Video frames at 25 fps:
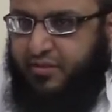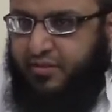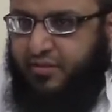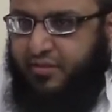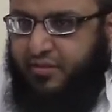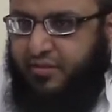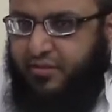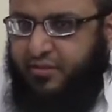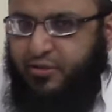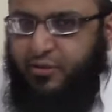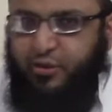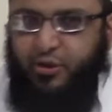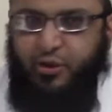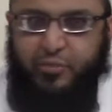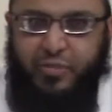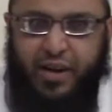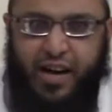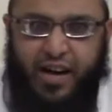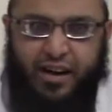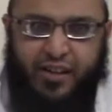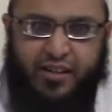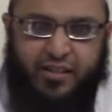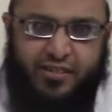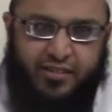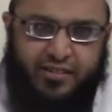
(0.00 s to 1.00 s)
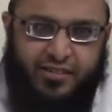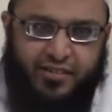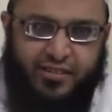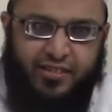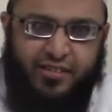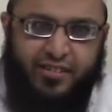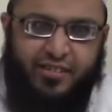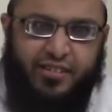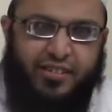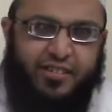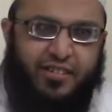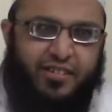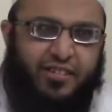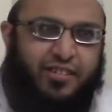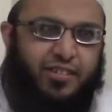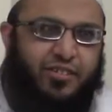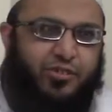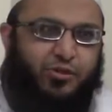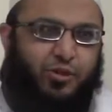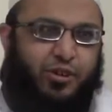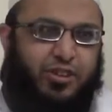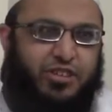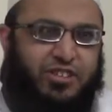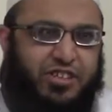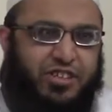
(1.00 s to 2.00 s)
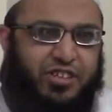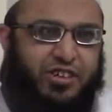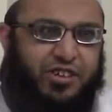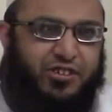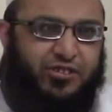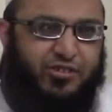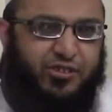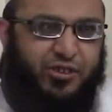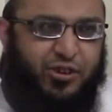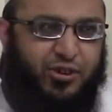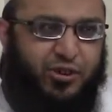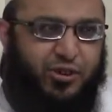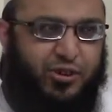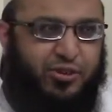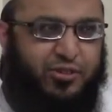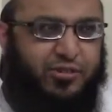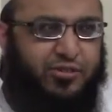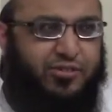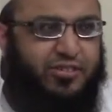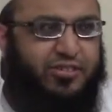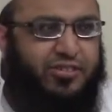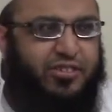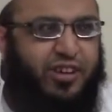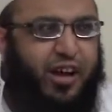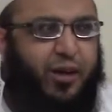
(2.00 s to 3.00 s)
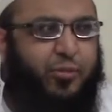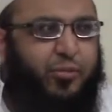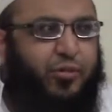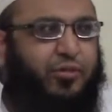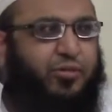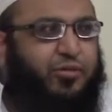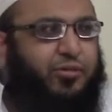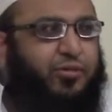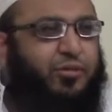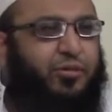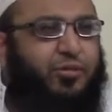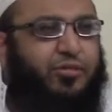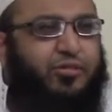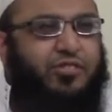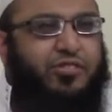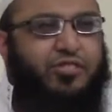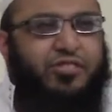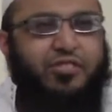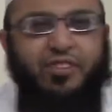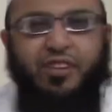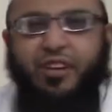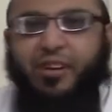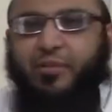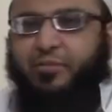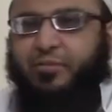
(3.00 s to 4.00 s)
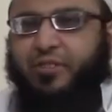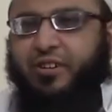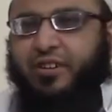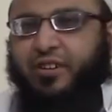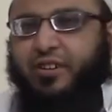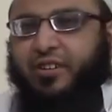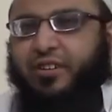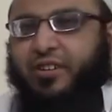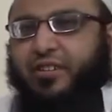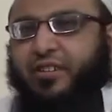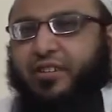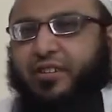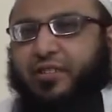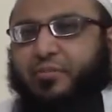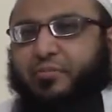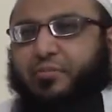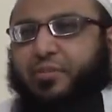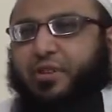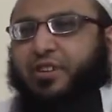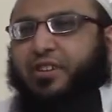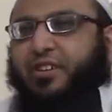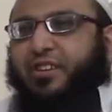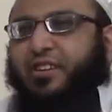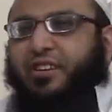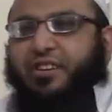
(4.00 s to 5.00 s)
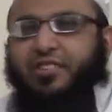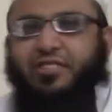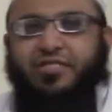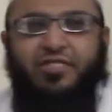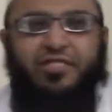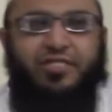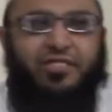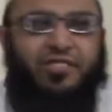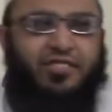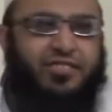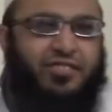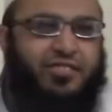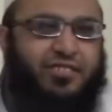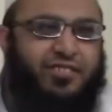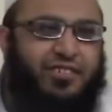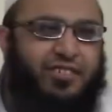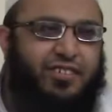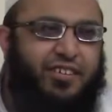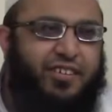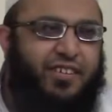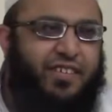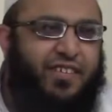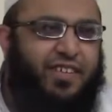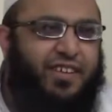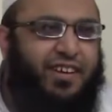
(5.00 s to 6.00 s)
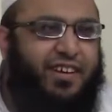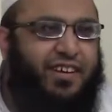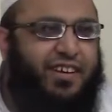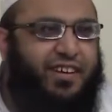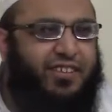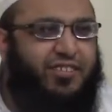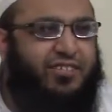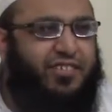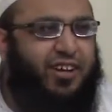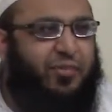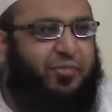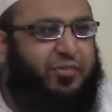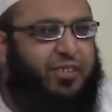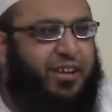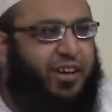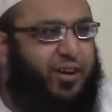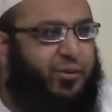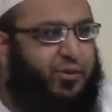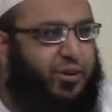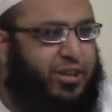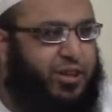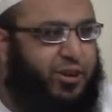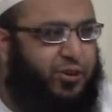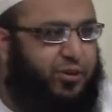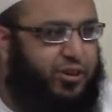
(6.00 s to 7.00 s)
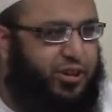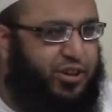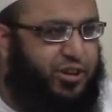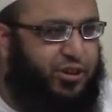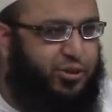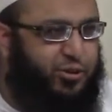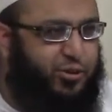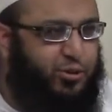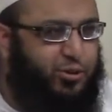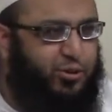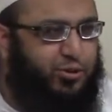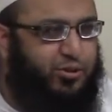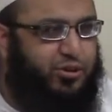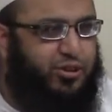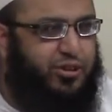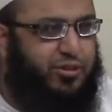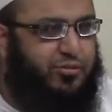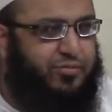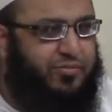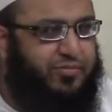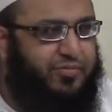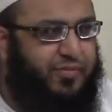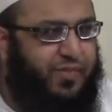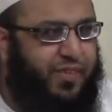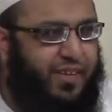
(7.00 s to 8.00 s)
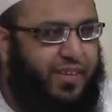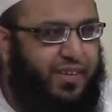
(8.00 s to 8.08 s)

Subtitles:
You go back 20 years ago, the time of, what was his name? Bill Clinton. He did something, and what they were ready to do to him.